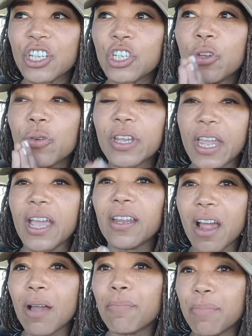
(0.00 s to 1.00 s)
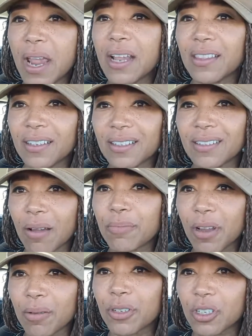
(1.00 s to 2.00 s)
You cannot make this dumb
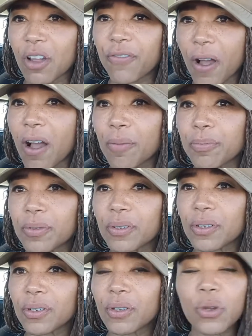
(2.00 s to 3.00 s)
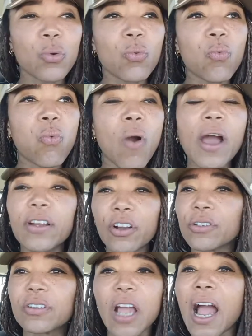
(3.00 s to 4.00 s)
stuff up. What are
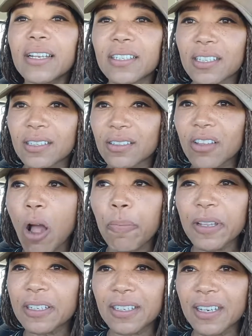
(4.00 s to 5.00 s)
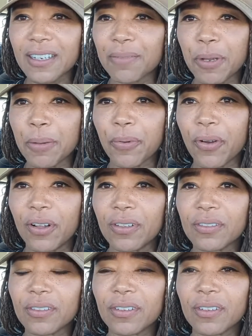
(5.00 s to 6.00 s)
you guys? Stop listening to people.
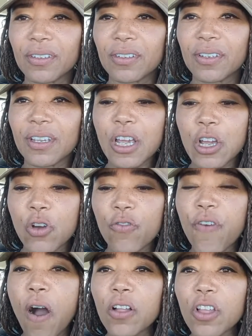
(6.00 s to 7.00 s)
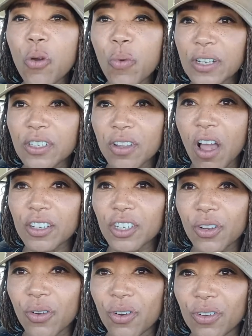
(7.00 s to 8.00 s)
Follow what's
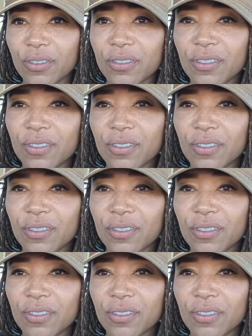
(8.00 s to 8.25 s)
logical.